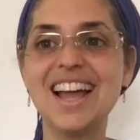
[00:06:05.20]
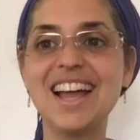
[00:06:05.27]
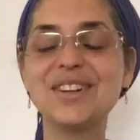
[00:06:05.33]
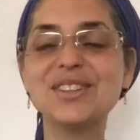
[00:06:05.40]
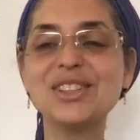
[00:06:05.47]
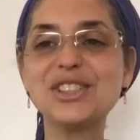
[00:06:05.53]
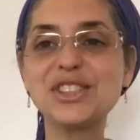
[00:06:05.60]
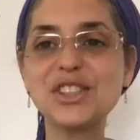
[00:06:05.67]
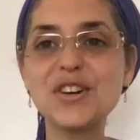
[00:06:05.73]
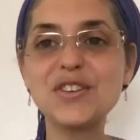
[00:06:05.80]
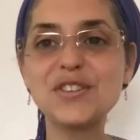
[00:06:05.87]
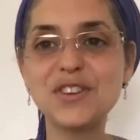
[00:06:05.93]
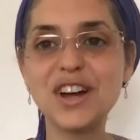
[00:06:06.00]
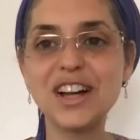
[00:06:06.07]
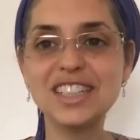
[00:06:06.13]
it was so
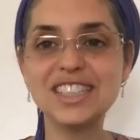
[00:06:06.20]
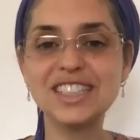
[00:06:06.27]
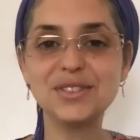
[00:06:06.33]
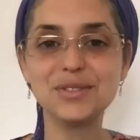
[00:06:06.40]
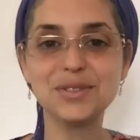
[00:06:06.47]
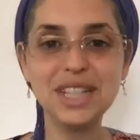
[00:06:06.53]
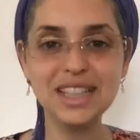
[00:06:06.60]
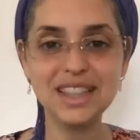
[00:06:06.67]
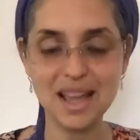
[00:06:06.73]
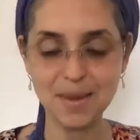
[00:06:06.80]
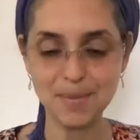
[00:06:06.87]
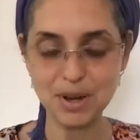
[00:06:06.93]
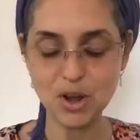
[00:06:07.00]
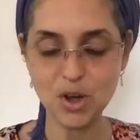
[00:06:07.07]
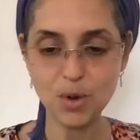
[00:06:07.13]
fun to read
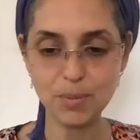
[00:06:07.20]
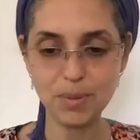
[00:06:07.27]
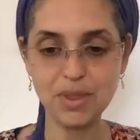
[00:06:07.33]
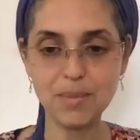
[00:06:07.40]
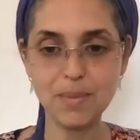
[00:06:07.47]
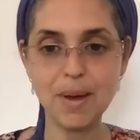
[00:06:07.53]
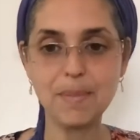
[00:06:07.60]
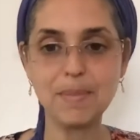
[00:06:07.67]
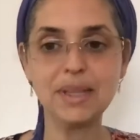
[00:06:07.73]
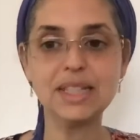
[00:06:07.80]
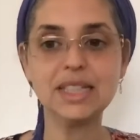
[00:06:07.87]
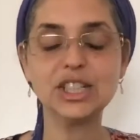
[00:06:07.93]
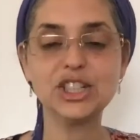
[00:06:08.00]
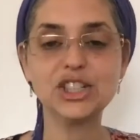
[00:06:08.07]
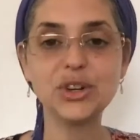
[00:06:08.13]
them and open them up
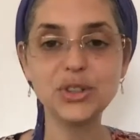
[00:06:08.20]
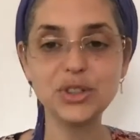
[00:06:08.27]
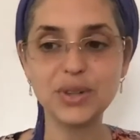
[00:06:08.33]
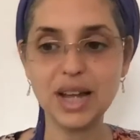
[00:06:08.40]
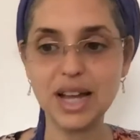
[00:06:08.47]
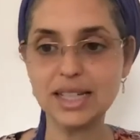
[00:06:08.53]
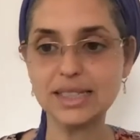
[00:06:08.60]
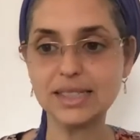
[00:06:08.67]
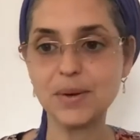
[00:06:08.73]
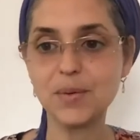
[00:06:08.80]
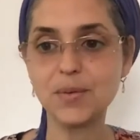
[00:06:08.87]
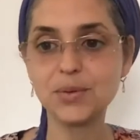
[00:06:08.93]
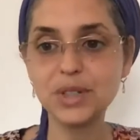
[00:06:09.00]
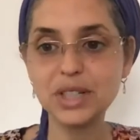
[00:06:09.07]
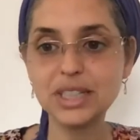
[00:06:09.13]
and show you guys
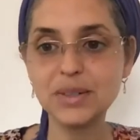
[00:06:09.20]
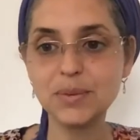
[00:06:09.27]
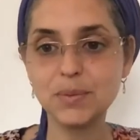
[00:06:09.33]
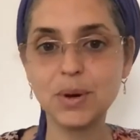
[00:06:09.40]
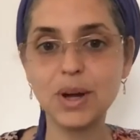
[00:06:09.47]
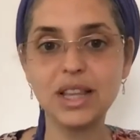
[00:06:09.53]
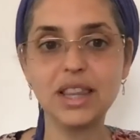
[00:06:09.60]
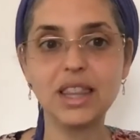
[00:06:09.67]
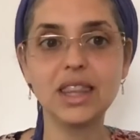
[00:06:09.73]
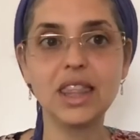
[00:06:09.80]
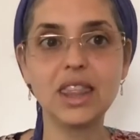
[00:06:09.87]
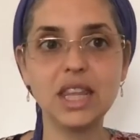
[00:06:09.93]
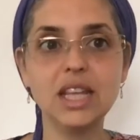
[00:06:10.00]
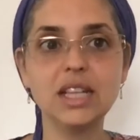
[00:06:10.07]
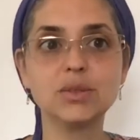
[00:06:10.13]
really what the
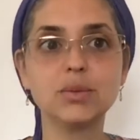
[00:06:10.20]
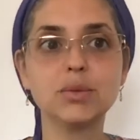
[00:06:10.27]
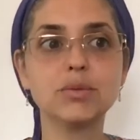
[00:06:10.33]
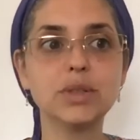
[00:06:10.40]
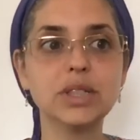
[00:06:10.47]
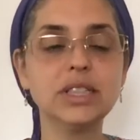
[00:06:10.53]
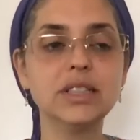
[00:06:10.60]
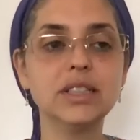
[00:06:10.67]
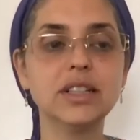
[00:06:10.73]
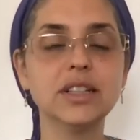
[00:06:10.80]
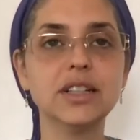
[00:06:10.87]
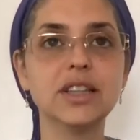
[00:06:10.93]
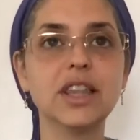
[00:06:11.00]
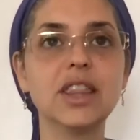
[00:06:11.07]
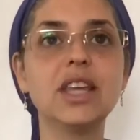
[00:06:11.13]
things were,
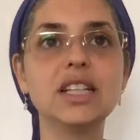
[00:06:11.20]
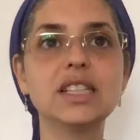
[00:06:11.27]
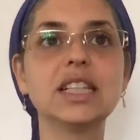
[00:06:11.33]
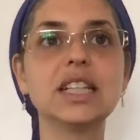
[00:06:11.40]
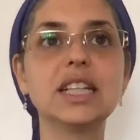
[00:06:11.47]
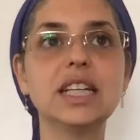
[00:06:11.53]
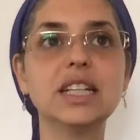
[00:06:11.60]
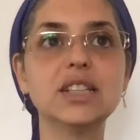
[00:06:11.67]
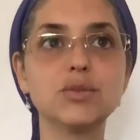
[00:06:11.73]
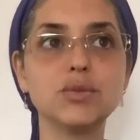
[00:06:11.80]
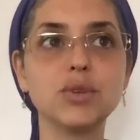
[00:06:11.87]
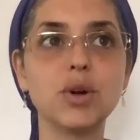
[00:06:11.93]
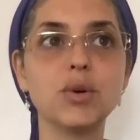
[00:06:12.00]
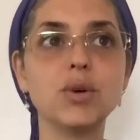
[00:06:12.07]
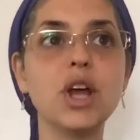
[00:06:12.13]
the things that the kids
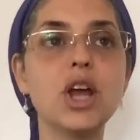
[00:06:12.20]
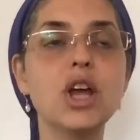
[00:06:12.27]
wrote.